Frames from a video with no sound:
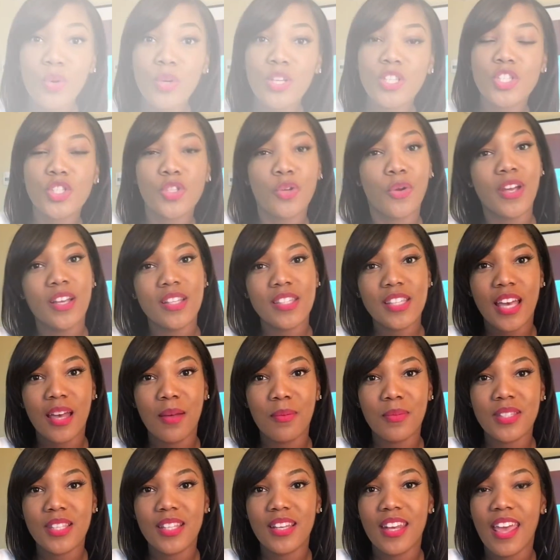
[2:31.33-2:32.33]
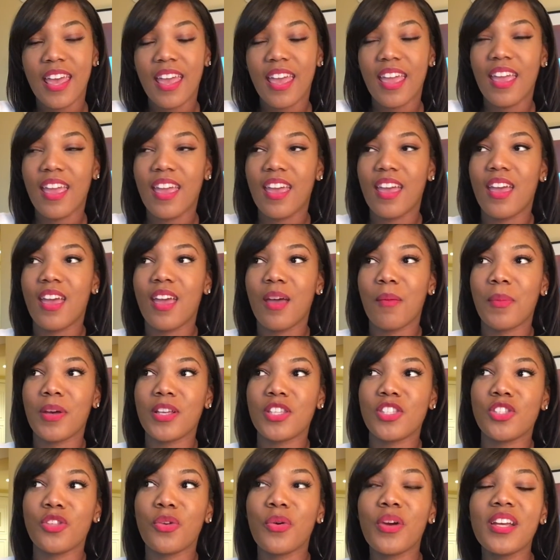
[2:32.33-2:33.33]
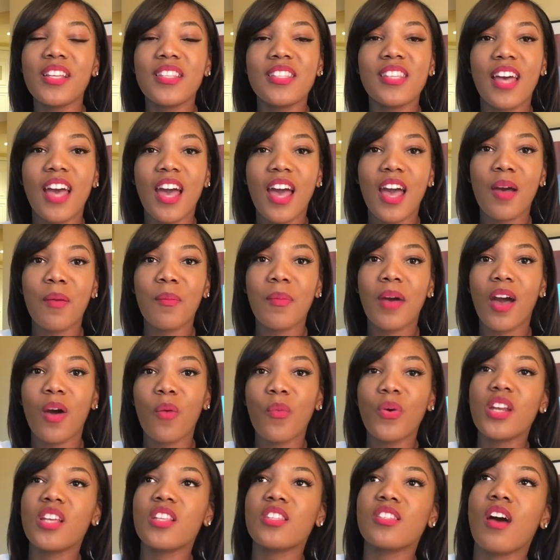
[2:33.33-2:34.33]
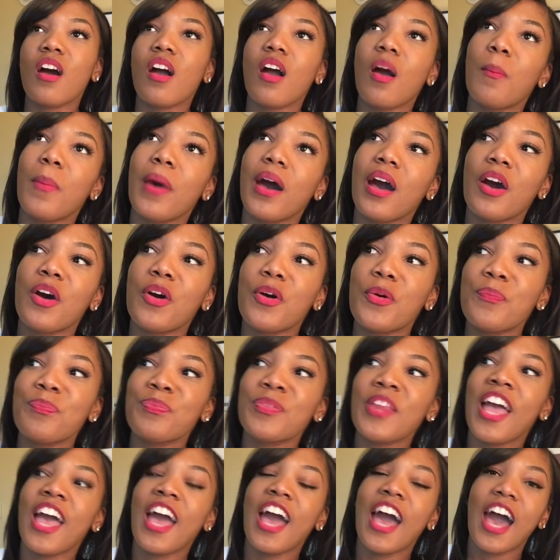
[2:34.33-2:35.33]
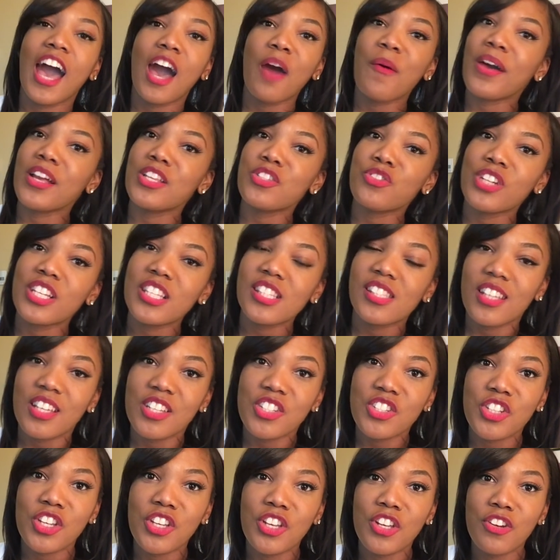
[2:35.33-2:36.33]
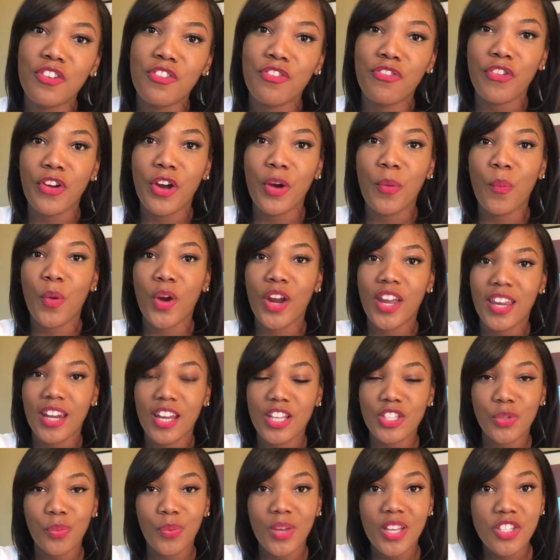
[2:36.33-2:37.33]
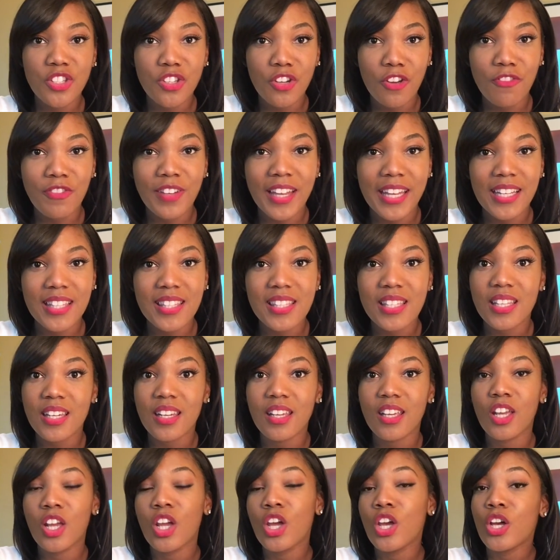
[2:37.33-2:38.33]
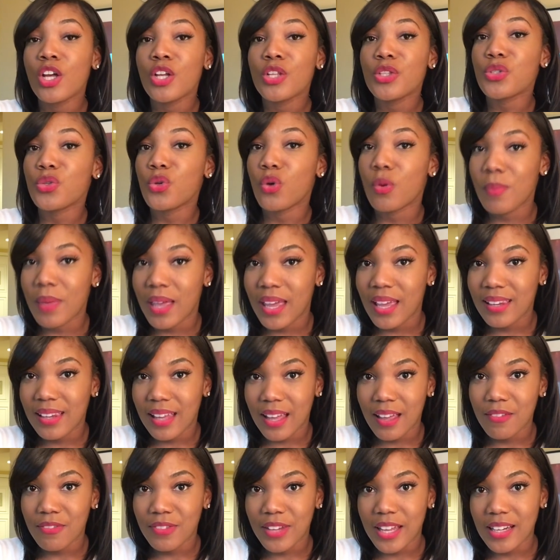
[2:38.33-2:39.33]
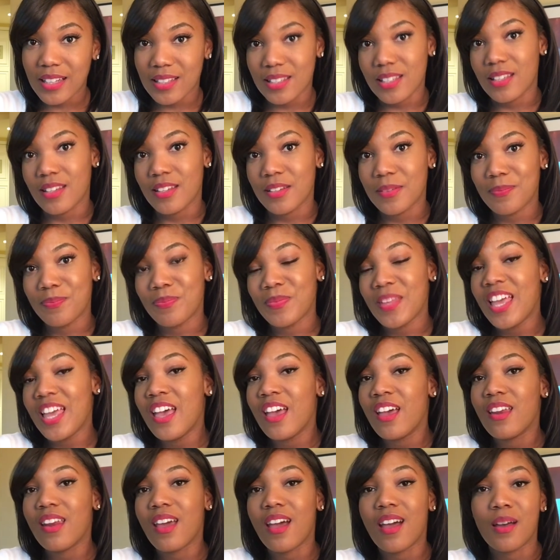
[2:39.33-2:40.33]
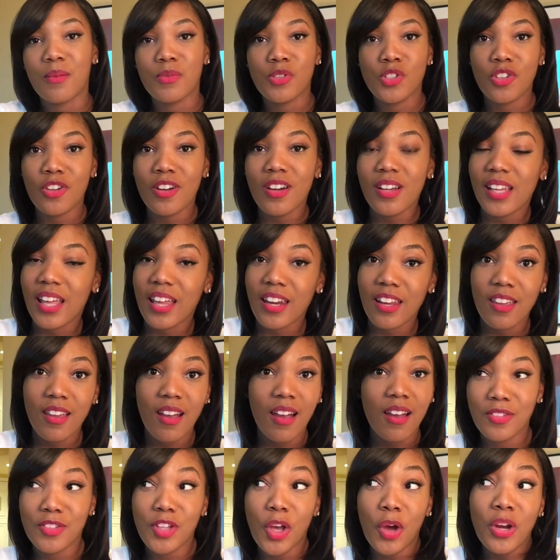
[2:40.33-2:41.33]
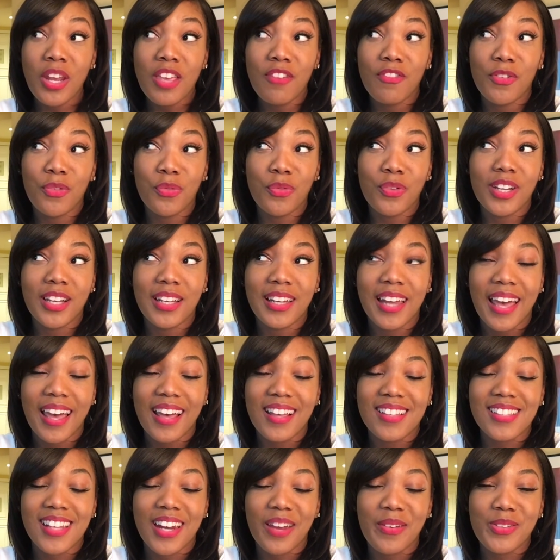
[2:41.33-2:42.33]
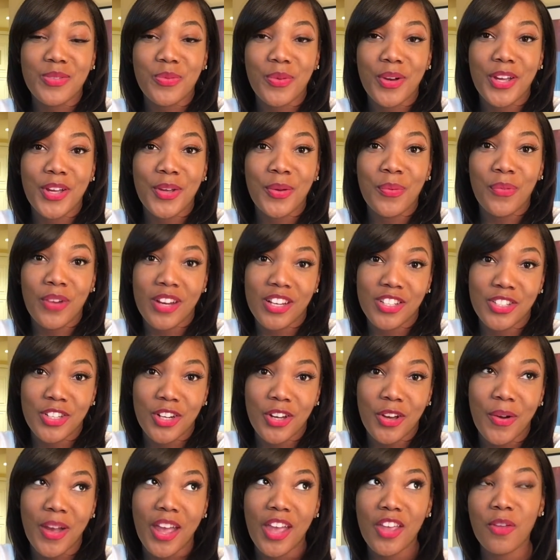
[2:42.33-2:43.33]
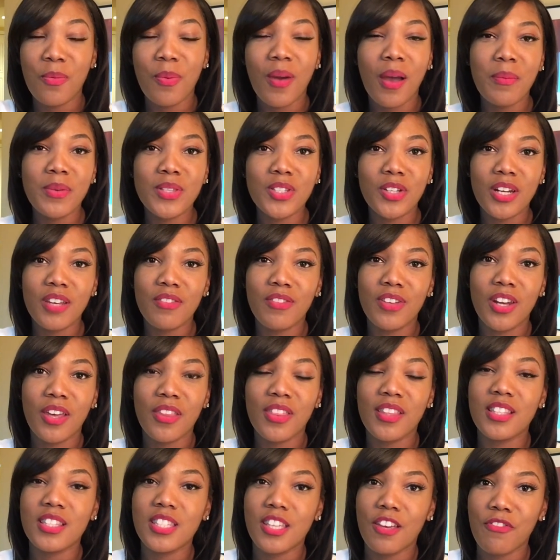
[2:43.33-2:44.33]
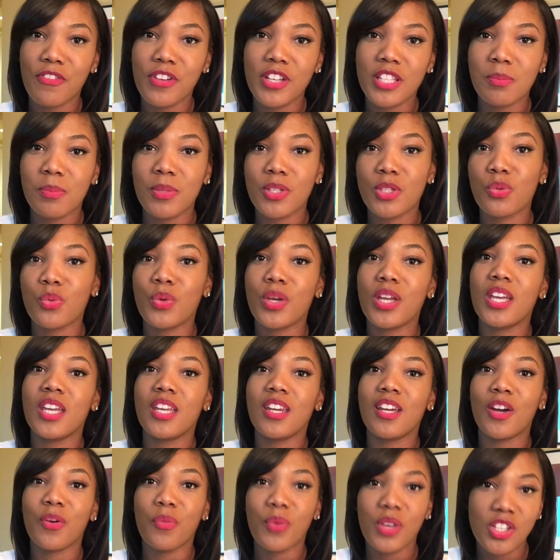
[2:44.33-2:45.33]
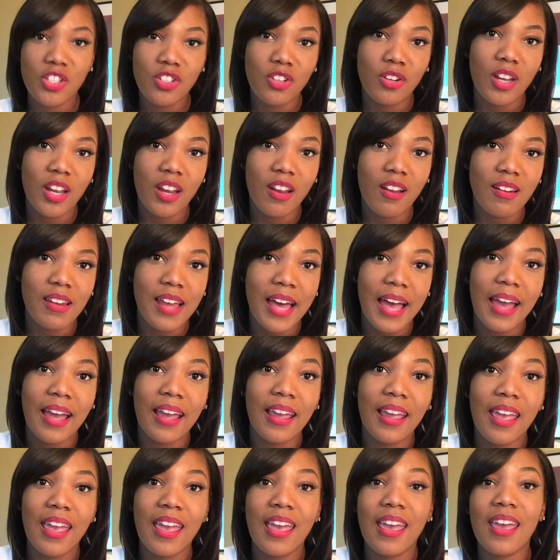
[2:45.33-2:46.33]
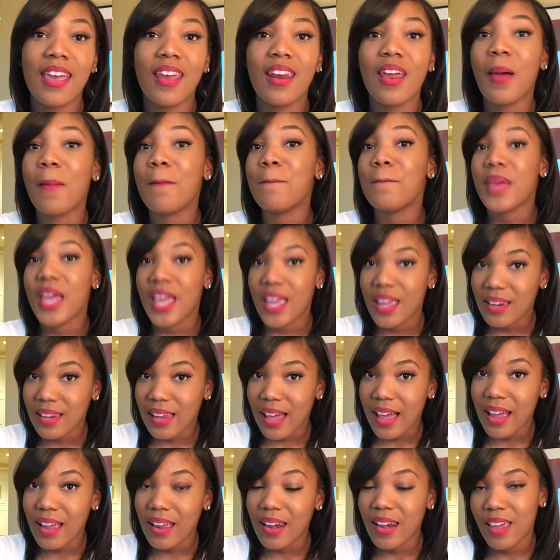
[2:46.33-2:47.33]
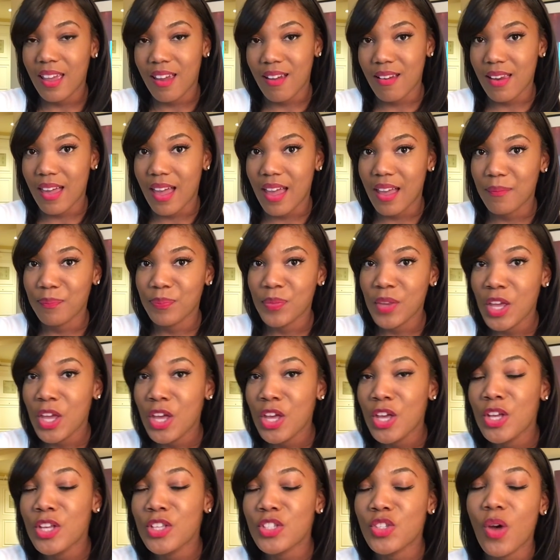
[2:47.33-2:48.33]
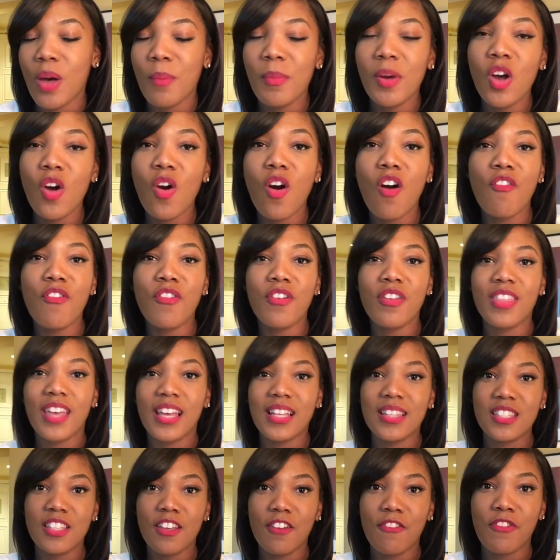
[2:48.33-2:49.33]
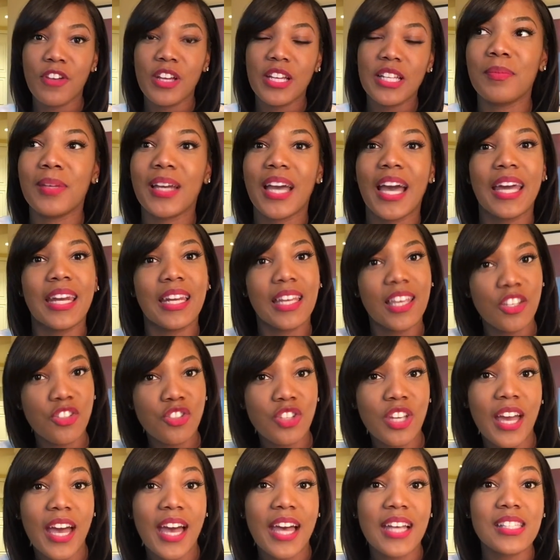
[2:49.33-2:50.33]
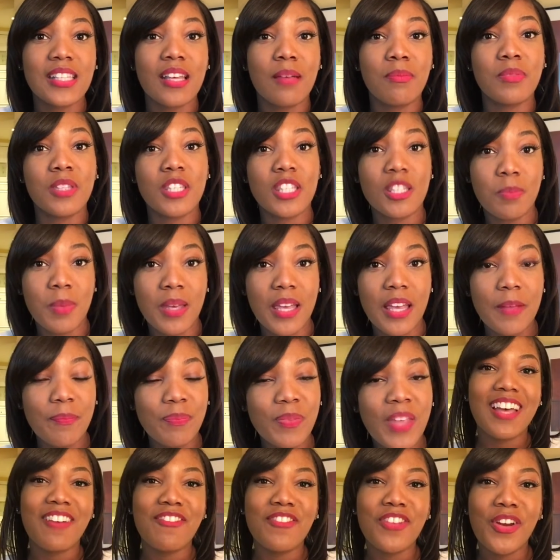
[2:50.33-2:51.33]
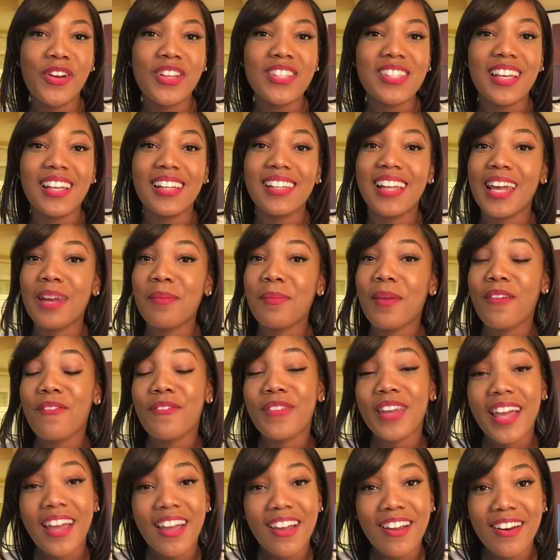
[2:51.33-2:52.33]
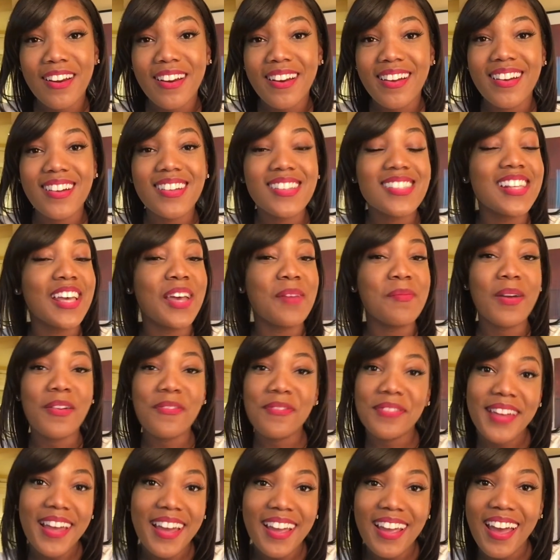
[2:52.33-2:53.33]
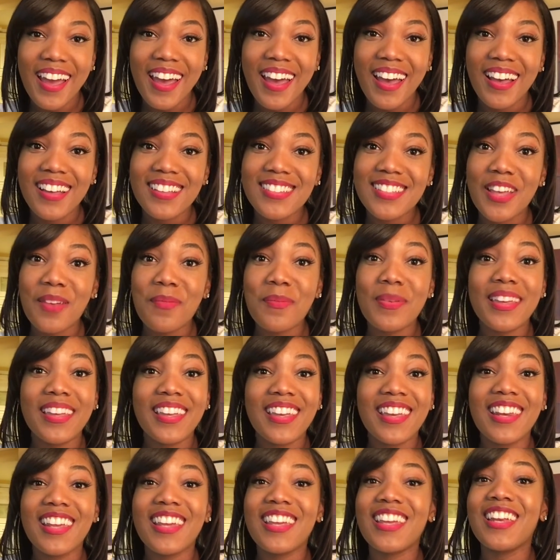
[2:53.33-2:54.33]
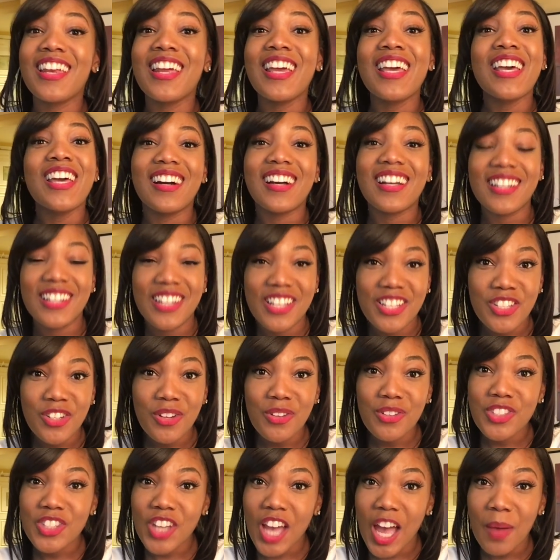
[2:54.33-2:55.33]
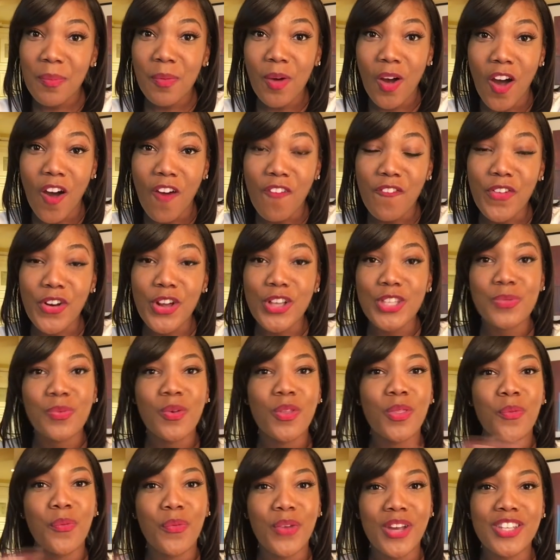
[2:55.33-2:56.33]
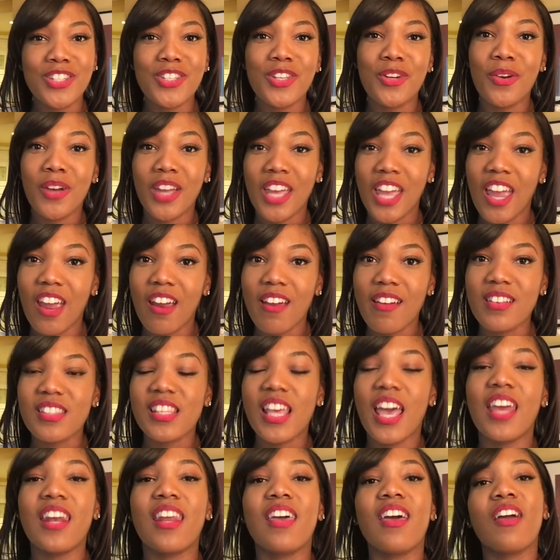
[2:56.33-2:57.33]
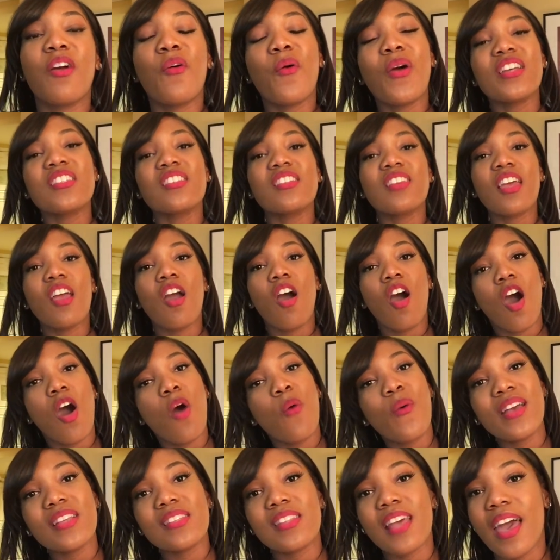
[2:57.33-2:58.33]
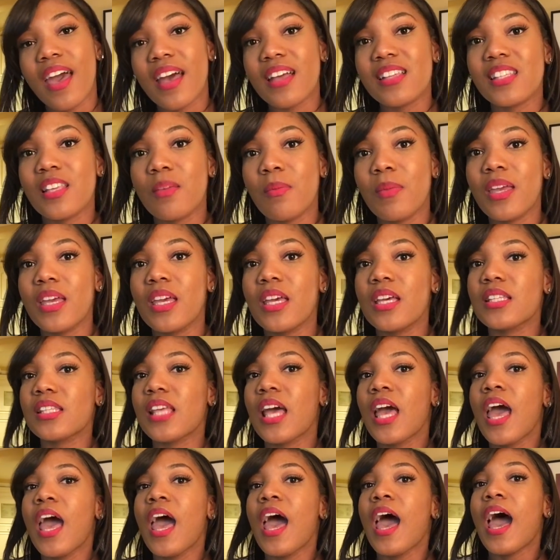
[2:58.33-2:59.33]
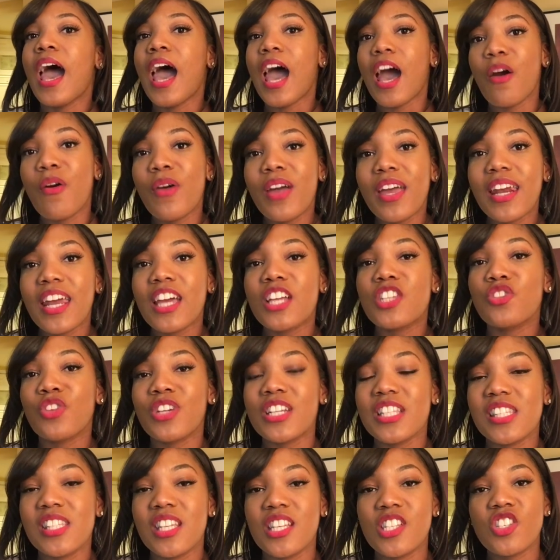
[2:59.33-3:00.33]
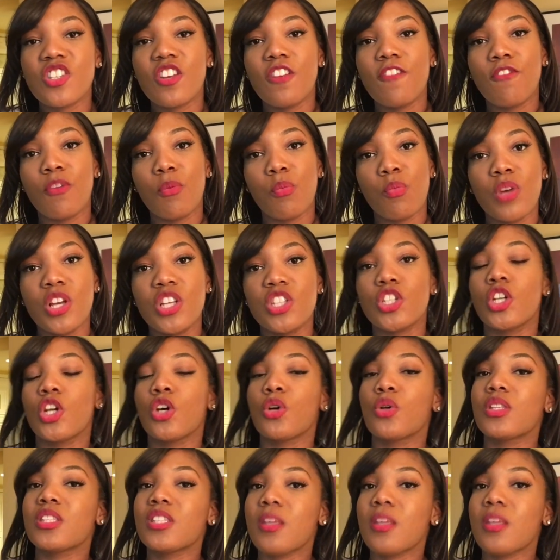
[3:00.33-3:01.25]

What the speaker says: do a story time today, and my story time, I want to talk about how I transitioned from working as a regional flight attendant to a mainline flight attendant. Now, I'm sure a lot of y'all don't even realize that I was working regional, and you probably don't even know the difference between a regional airline and a mainline airline. So I'm gonna go over that difference, kind of get you guys up to speed. I've noticed that a lot of my fly girls and my fly guys have been getting conditional job offers with regional carriers, and the question they always ask me is, how can I transition from regional